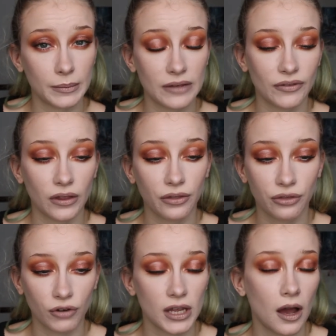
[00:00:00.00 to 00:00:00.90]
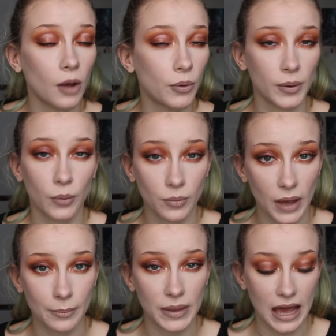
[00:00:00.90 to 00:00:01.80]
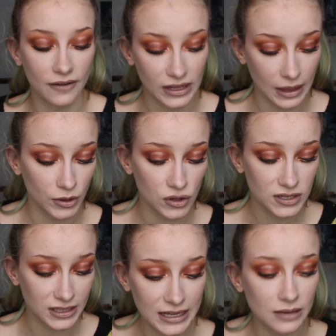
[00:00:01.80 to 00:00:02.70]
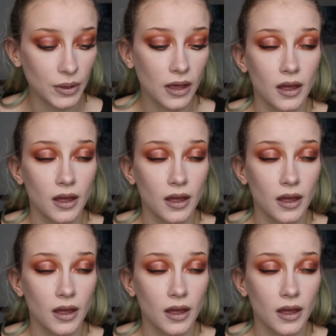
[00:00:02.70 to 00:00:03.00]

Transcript: to leave in at three I probably won't be having that much sleep